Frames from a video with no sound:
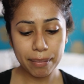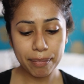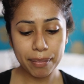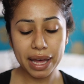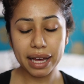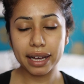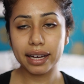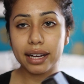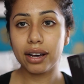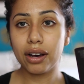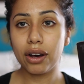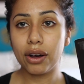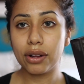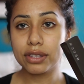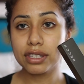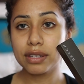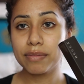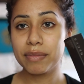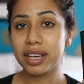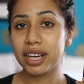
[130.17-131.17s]
Becca
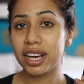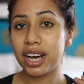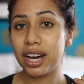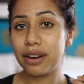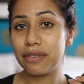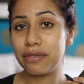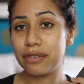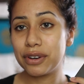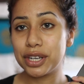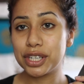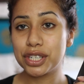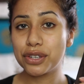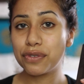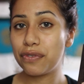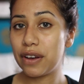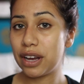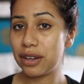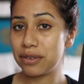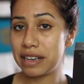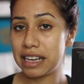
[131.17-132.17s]
Ultimate Coverage
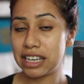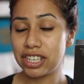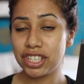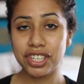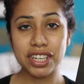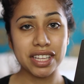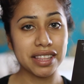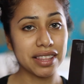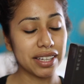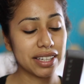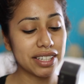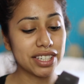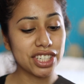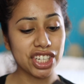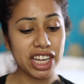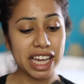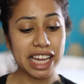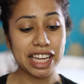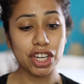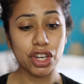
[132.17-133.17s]
foundation in the
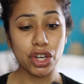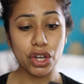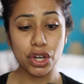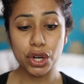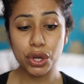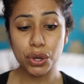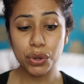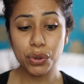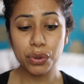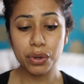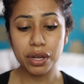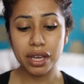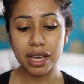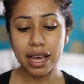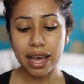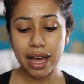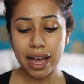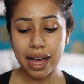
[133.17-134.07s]
shade Nude.